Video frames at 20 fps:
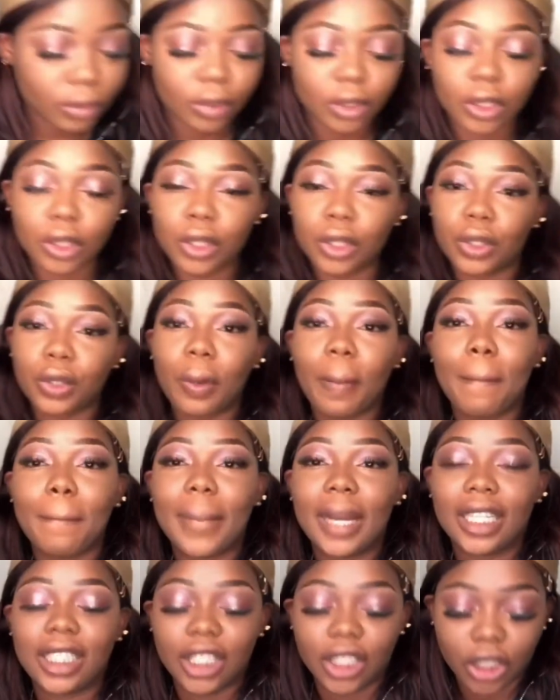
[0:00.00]
some
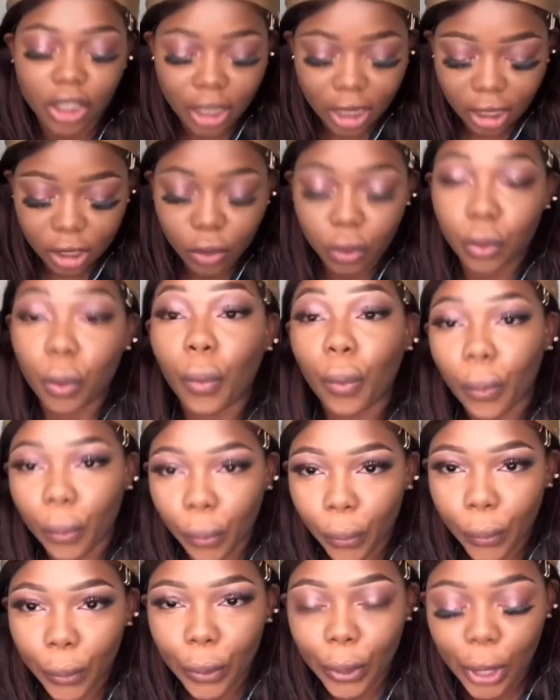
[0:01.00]
magic too.
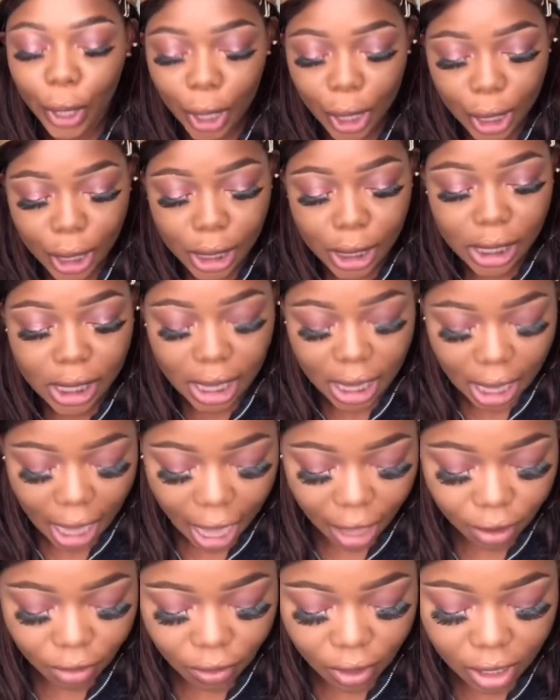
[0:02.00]
I
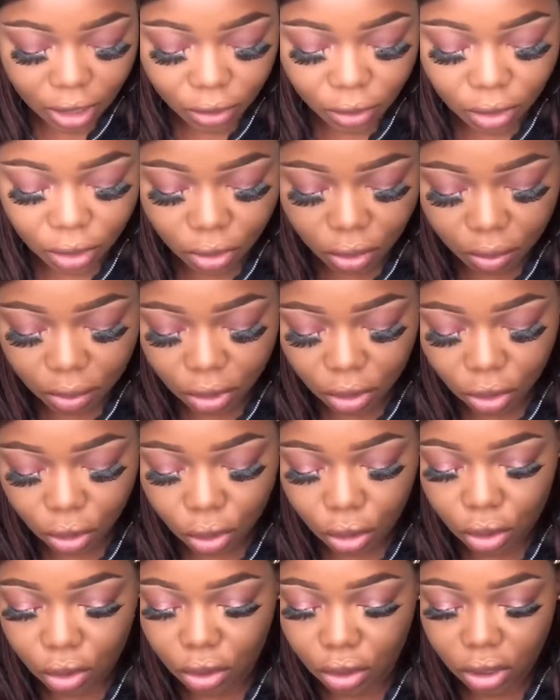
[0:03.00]
don't know it's going to be
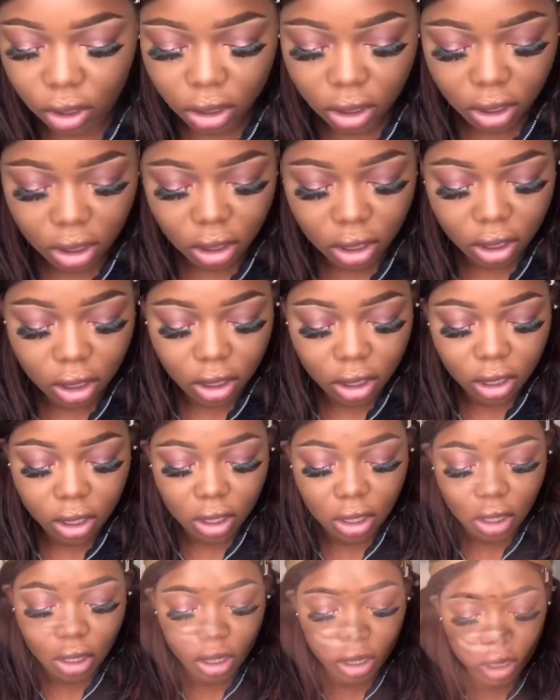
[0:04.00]
done
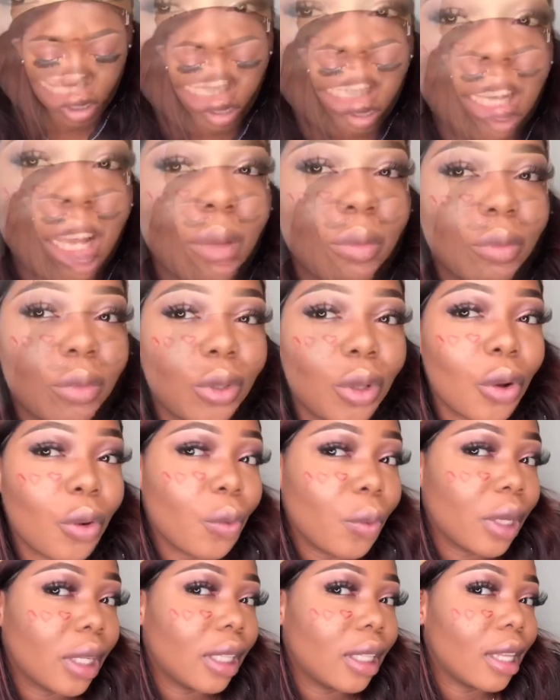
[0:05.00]
so guys I'm done
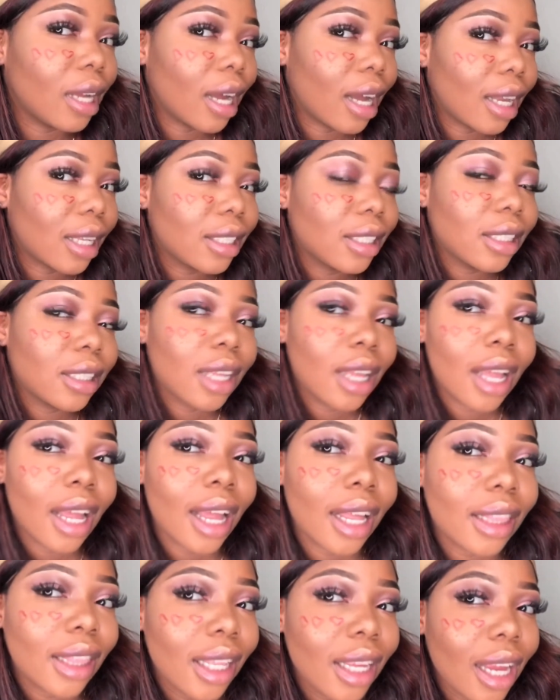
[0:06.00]
with that I
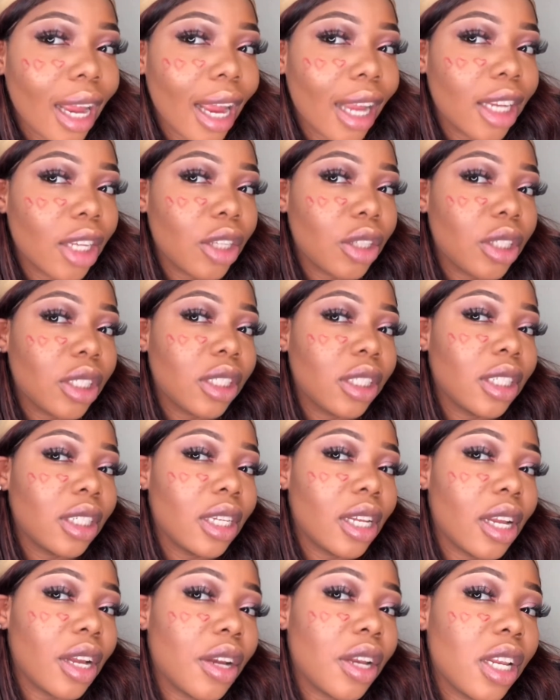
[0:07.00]
think I did
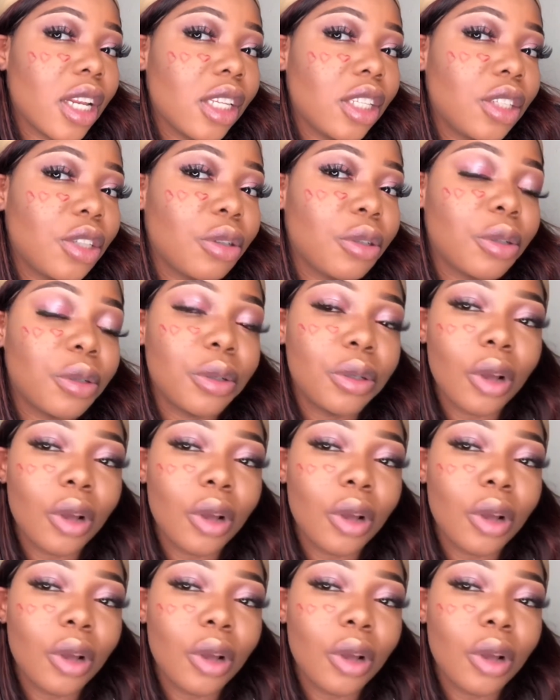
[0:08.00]
a little